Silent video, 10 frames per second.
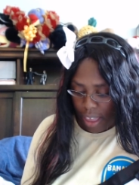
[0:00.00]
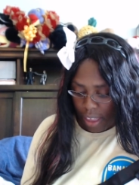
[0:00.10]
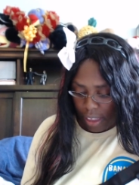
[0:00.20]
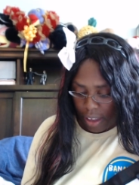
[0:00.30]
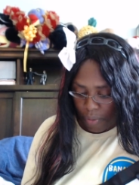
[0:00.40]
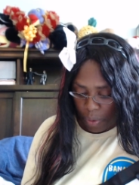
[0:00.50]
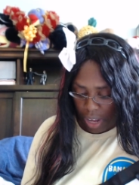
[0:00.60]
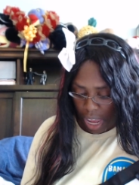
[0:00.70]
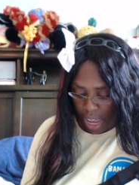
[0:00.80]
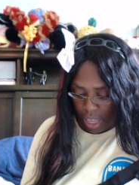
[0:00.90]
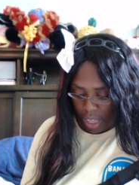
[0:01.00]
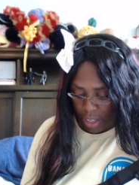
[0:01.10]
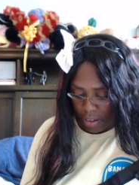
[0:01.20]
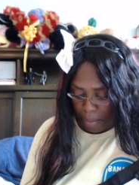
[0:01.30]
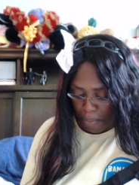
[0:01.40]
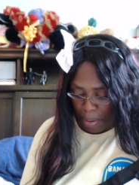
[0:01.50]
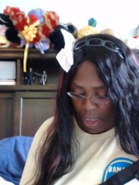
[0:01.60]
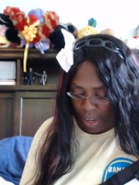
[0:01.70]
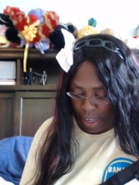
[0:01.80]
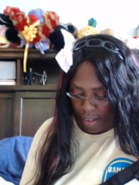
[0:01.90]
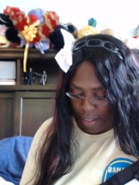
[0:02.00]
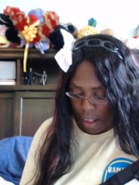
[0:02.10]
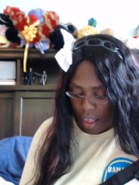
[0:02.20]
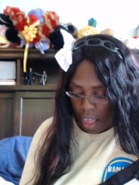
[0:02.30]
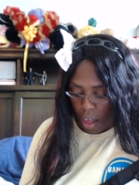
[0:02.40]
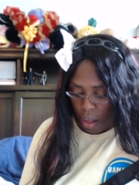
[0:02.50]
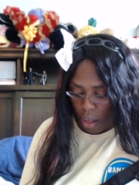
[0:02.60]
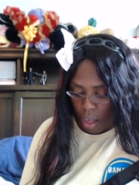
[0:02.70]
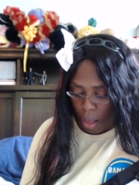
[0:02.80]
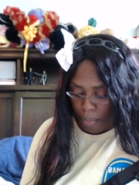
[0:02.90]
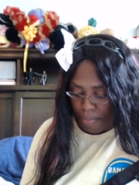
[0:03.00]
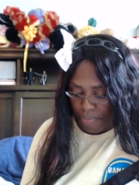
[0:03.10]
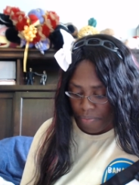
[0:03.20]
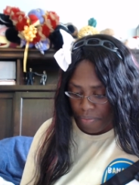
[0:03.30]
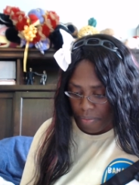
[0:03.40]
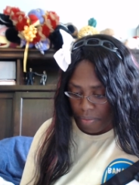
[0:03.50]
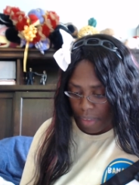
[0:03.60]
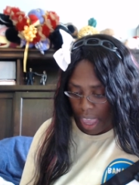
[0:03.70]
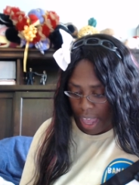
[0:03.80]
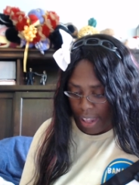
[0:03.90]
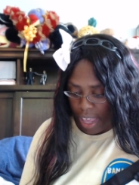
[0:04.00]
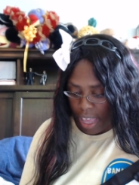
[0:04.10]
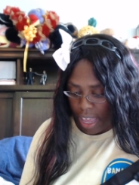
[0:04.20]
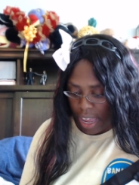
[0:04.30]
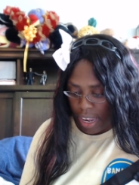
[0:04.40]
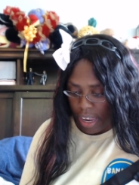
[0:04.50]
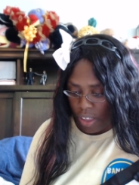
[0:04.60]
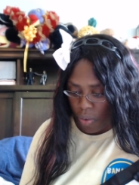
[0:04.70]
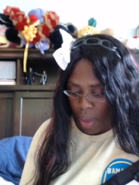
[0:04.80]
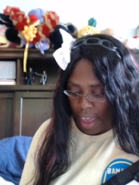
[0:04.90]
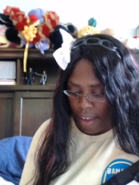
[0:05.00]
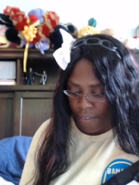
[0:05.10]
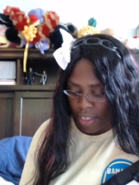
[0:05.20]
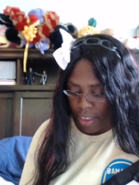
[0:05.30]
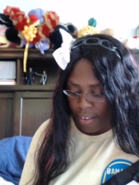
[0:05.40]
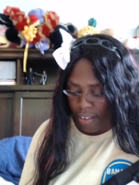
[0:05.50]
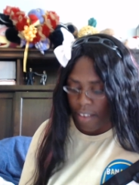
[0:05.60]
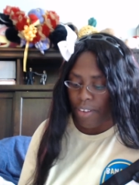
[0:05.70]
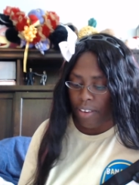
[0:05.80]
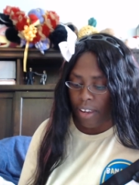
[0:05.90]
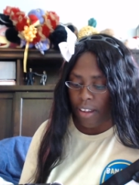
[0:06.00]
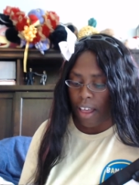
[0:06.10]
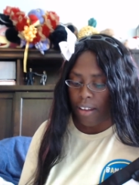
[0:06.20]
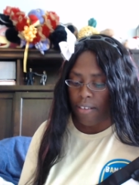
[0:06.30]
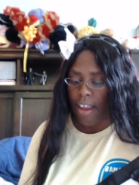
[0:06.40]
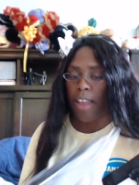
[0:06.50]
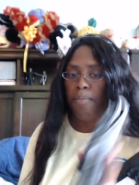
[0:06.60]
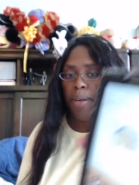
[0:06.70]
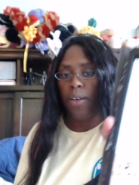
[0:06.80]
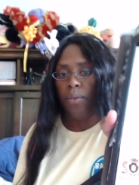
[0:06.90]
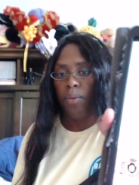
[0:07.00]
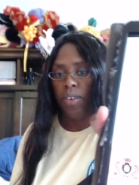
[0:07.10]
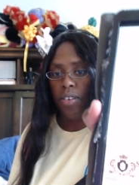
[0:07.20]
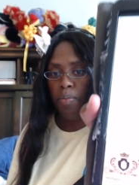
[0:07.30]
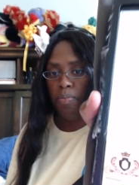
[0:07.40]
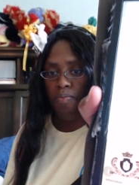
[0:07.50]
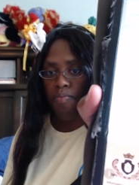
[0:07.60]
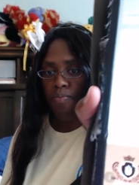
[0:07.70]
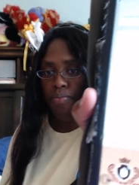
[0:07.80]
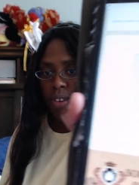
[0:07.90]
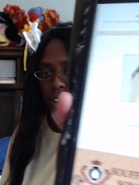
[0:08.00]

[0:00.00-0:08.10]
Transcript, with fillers: give or take some pennies. Um, and then you have the $17 head bow, which is pretty